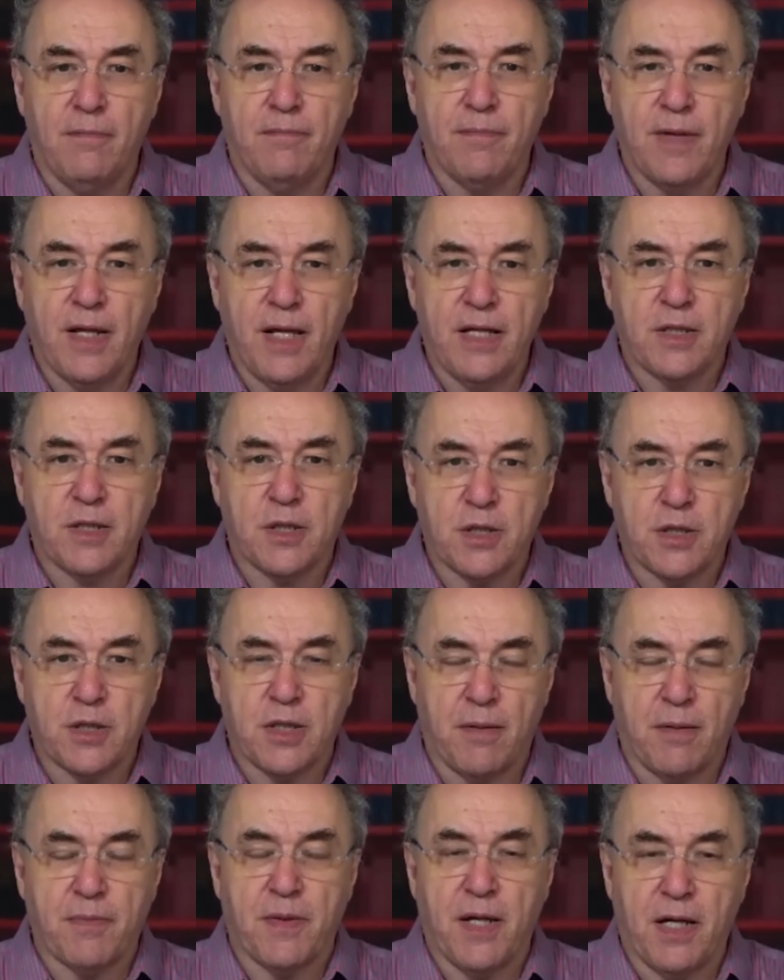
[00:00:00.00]
It's
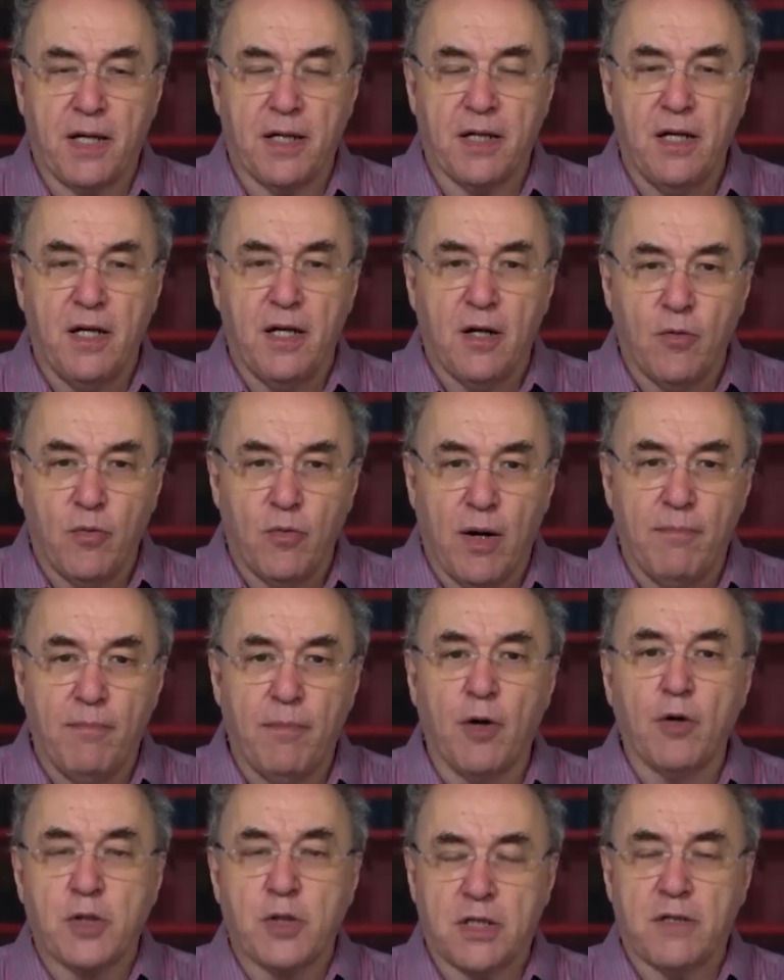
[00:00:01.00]
something where
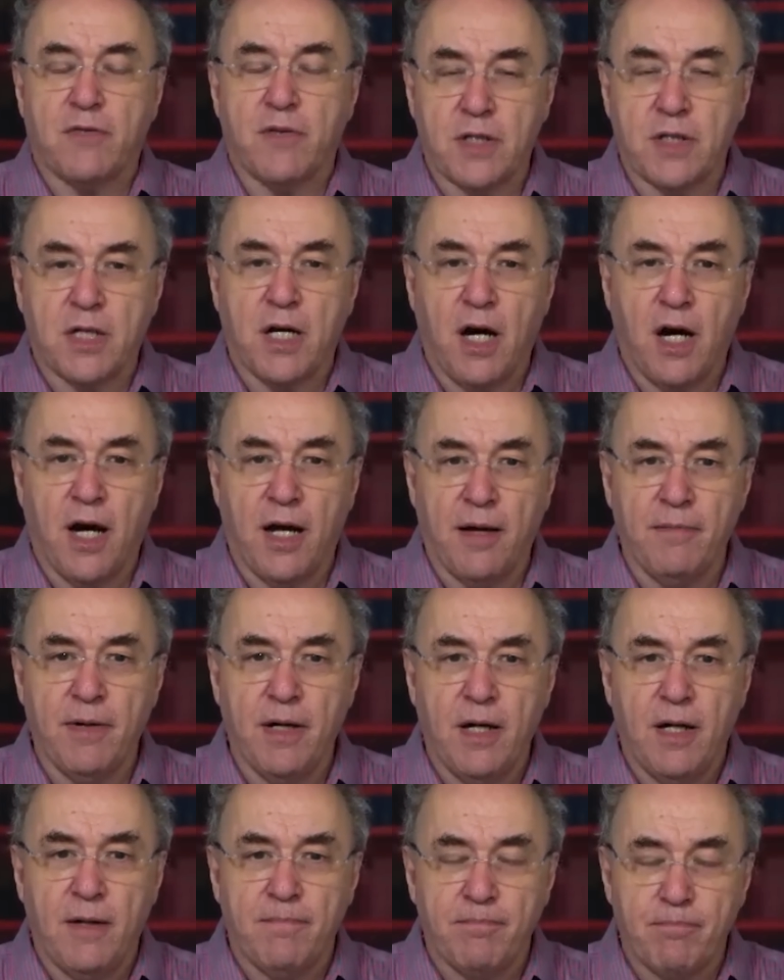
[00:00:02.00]
most of the
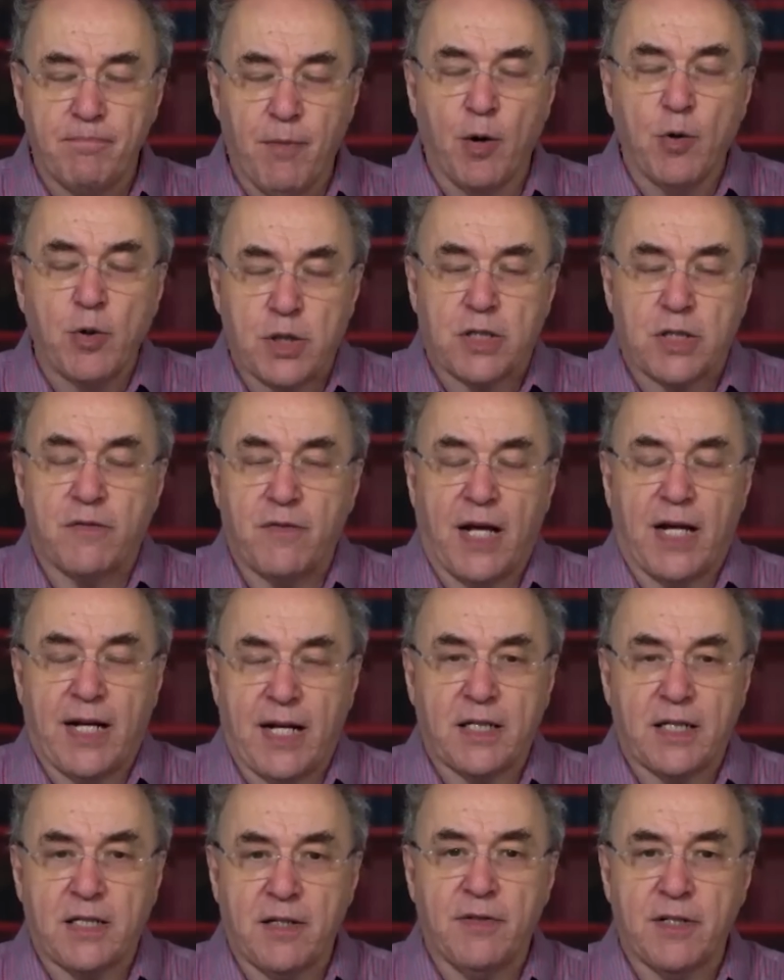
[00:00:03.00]
time, most of that
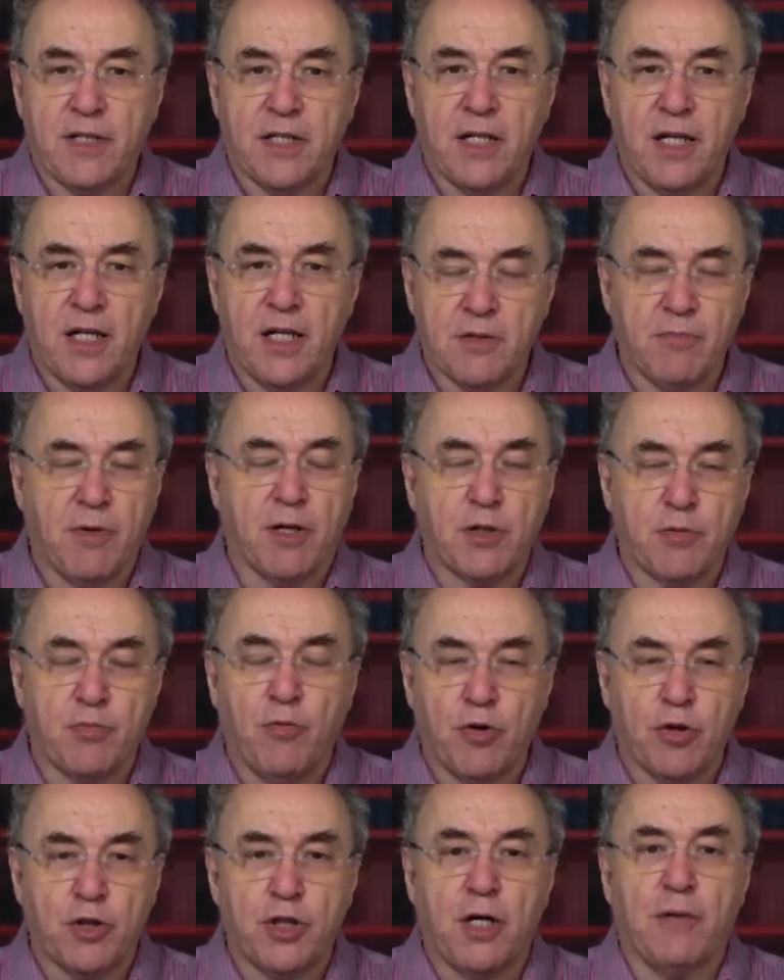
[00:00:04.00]
activity is much
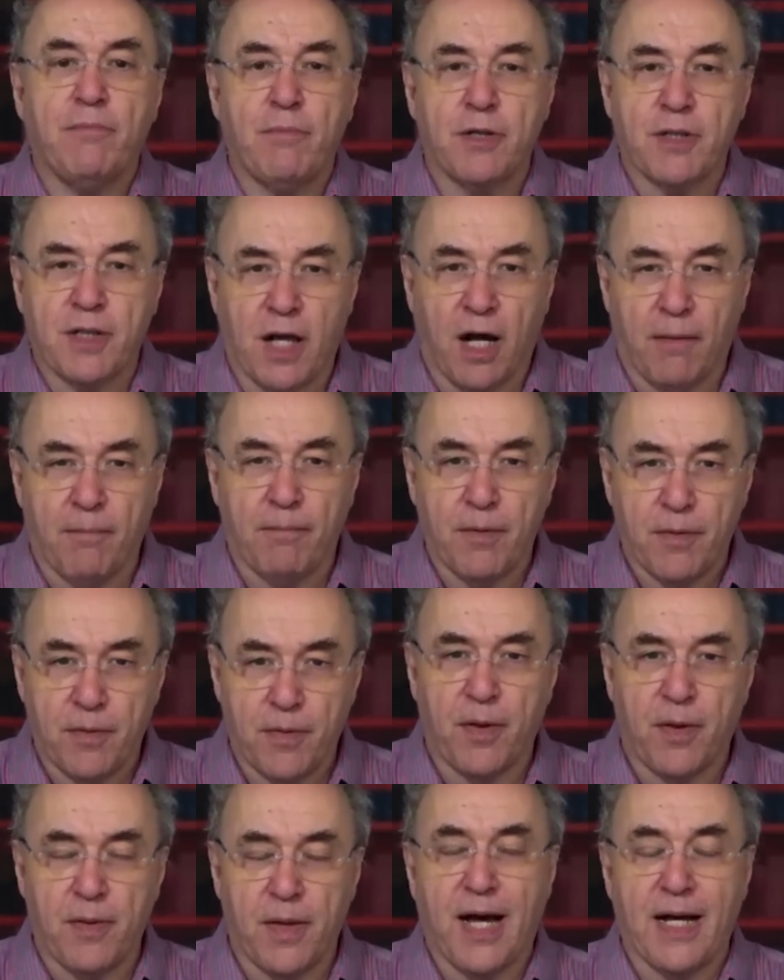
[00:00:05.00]
more jumbled up
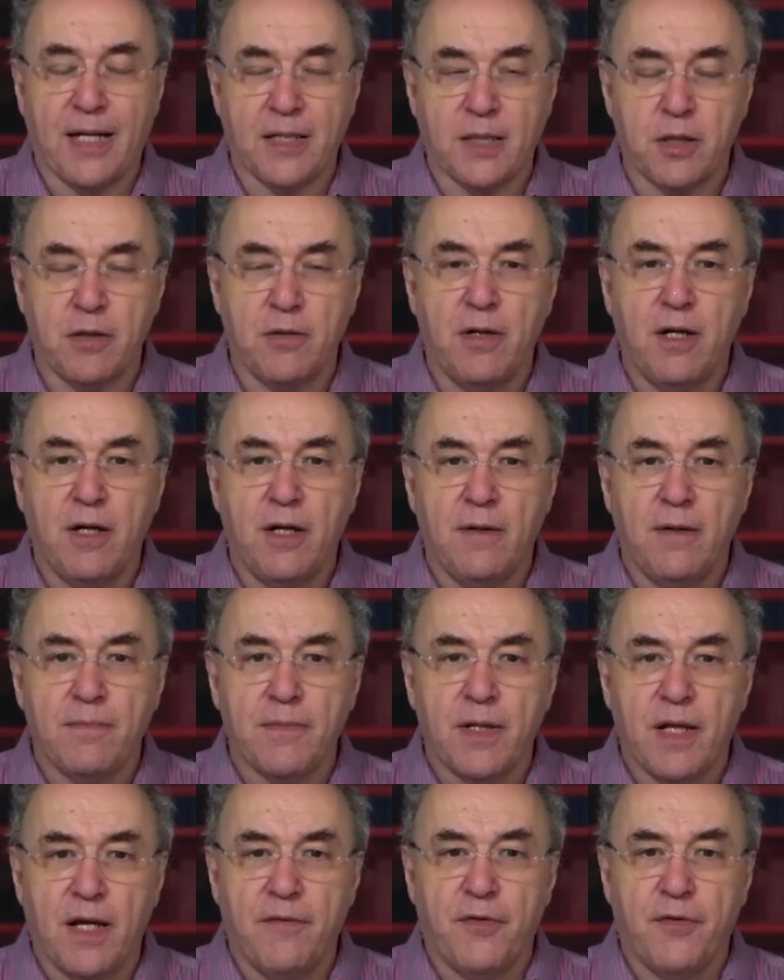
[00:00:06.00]
than that.
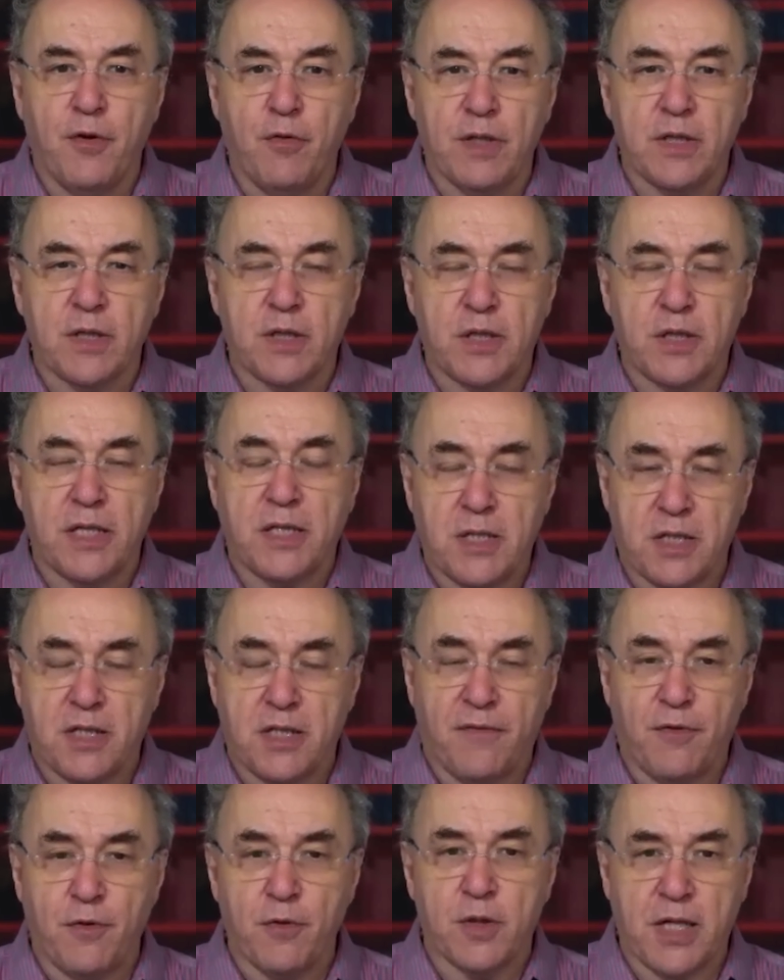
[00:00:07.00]
If you
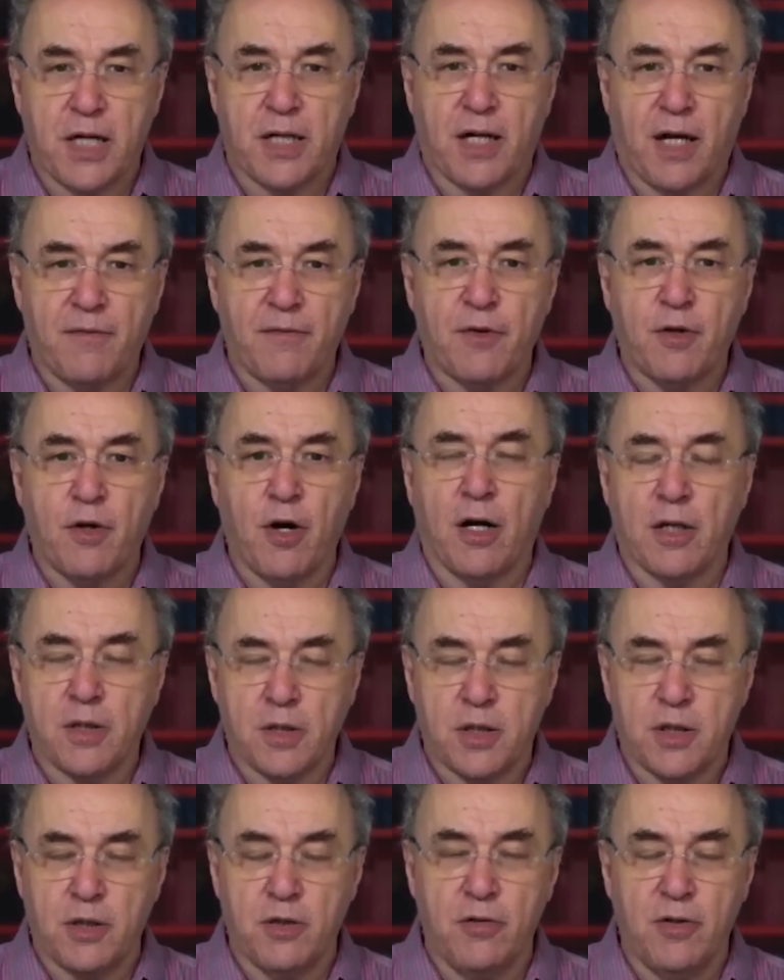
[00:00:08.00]
said, I've got
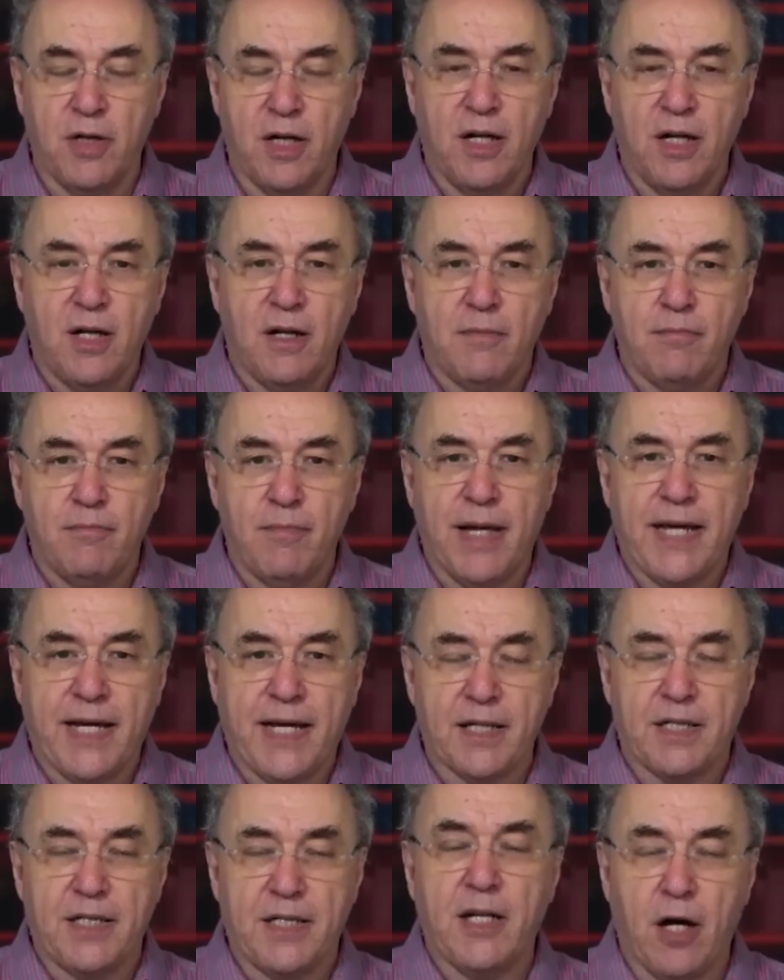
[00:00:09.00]
to make
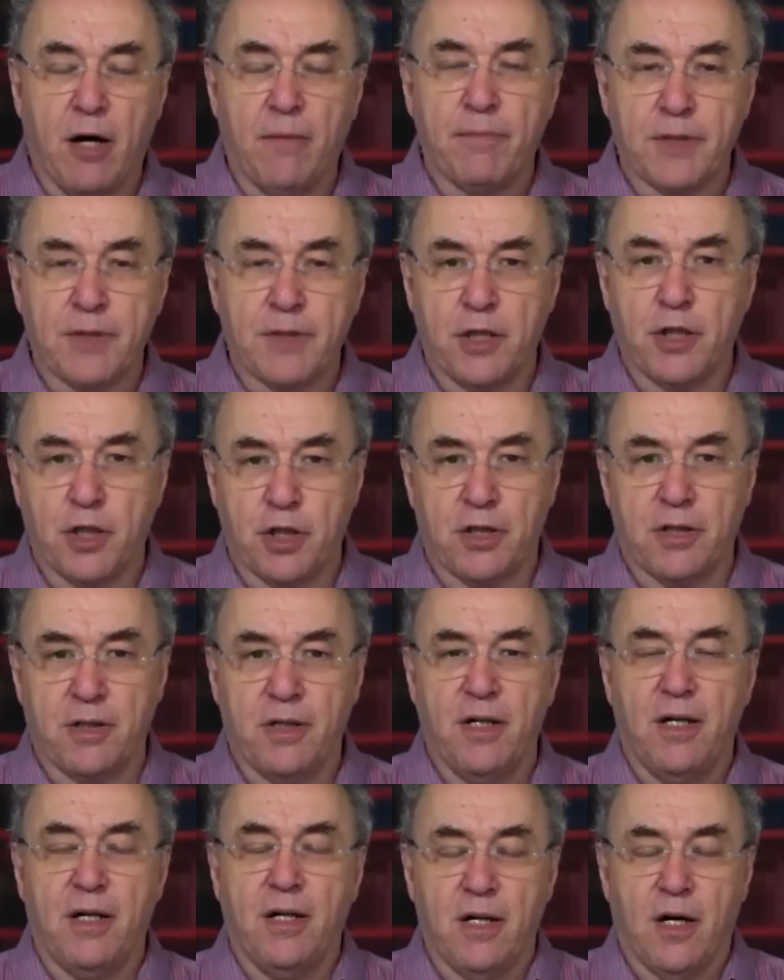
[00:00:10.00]
a
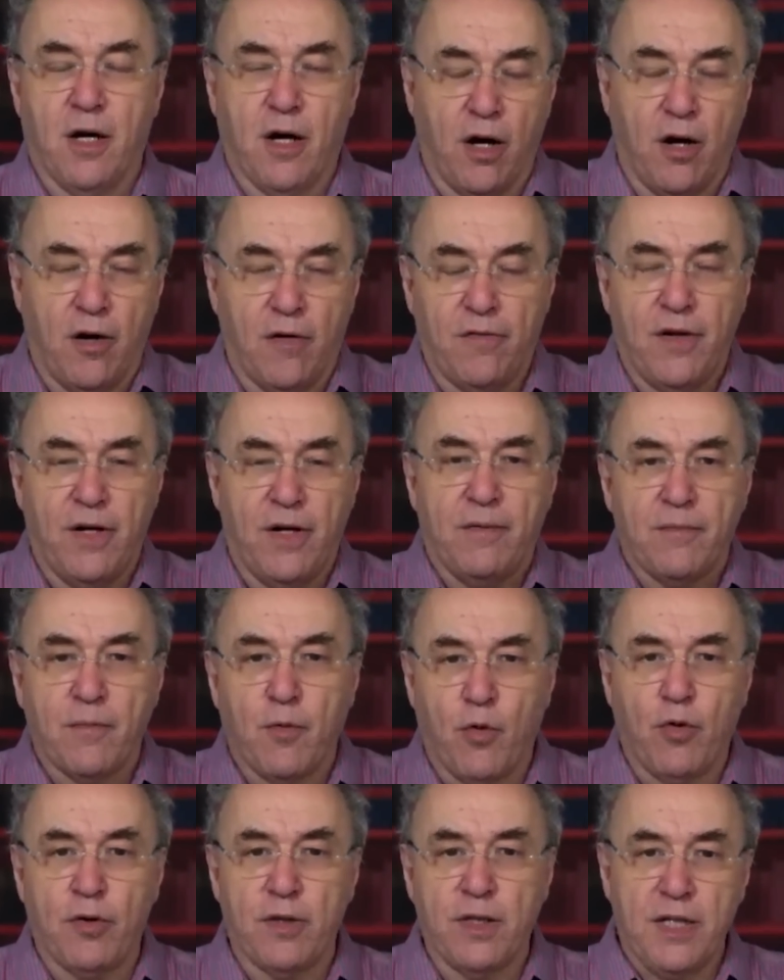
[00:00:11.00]
decomposition of
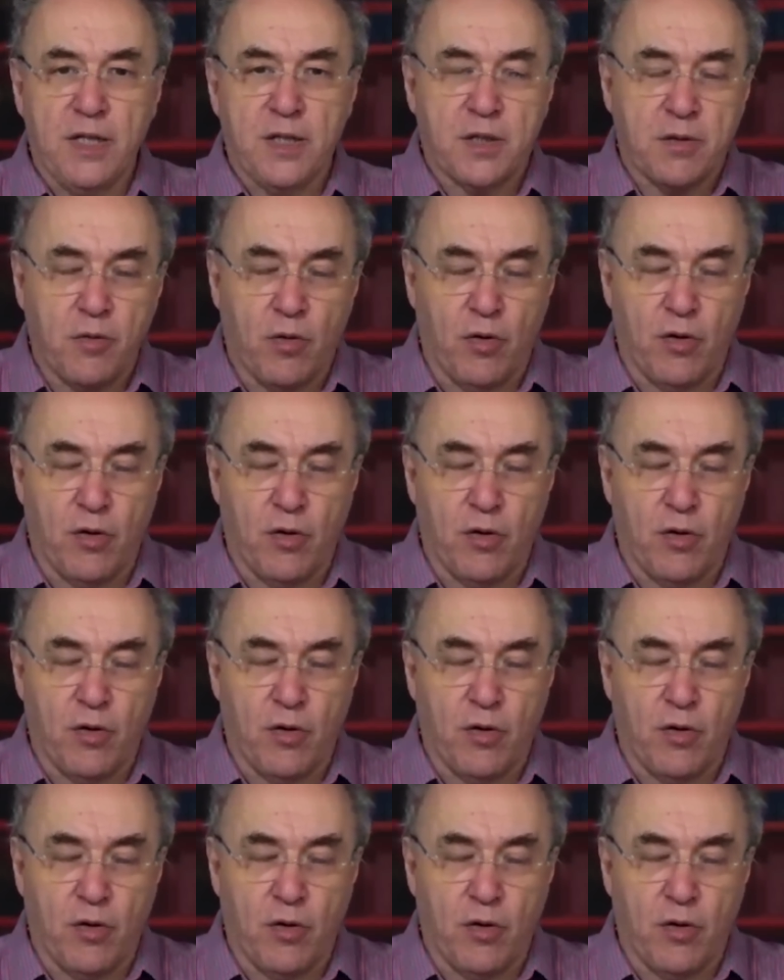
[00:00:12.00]
all these